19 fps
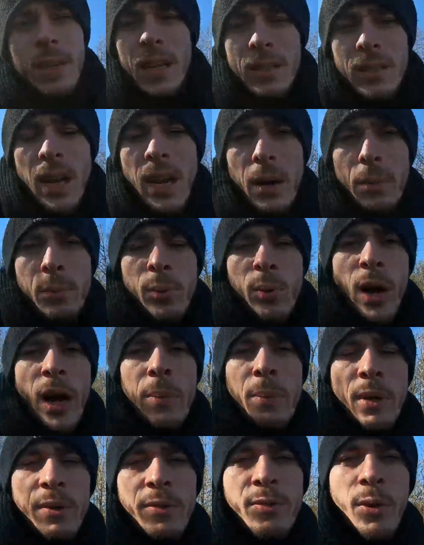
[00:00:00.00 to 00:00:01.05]
It's not a
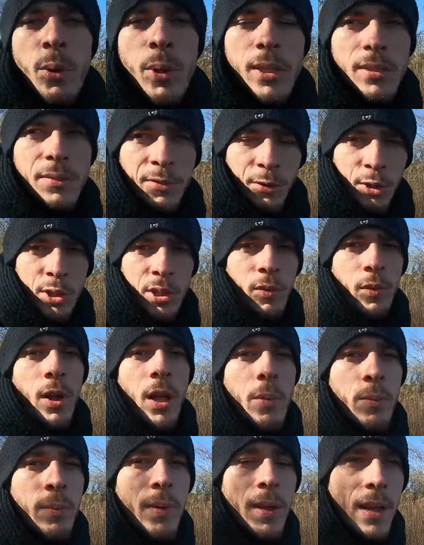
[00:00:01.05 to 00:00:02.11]
primary focus. First of all,
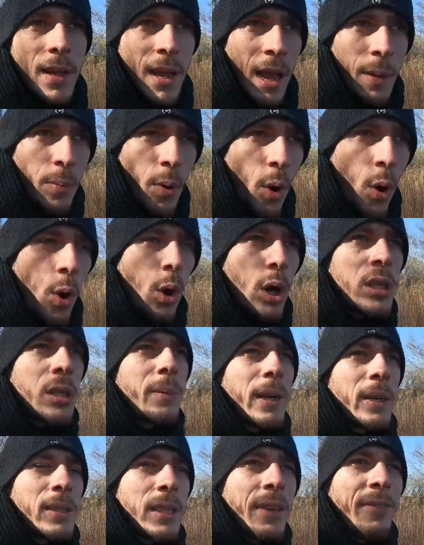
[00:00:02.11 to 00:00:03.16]
I'm, I'm all
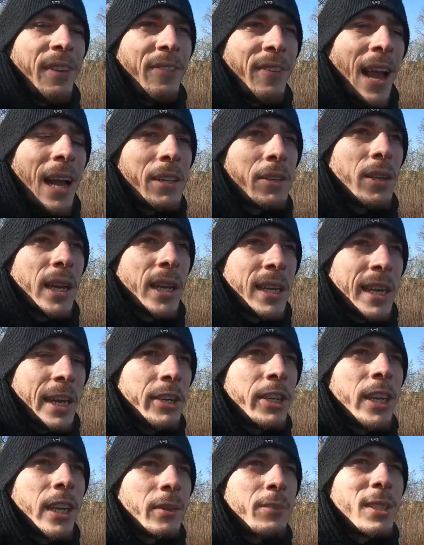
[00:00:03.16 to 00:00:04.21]
about giving value and
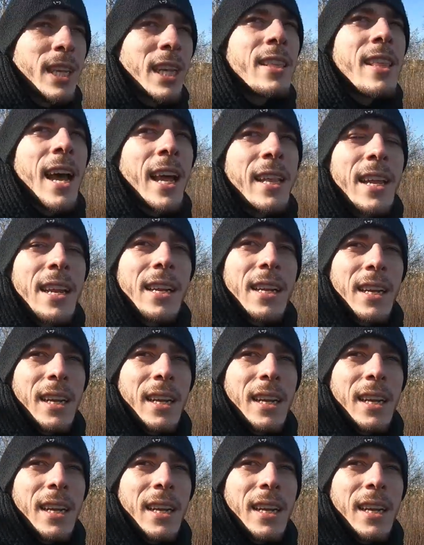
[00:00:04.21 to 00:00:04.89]
hearing him say that,